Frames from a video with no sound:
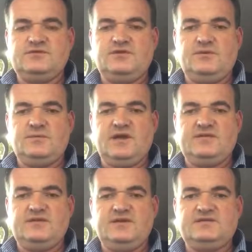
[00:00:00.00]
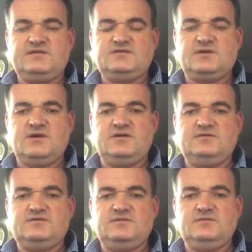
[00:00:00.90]
and human athletes and trying
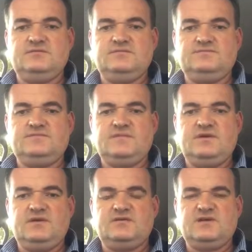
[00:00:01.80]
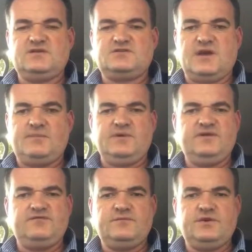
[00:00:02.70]
to
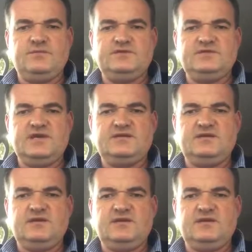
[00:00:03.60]
extrapolate from human data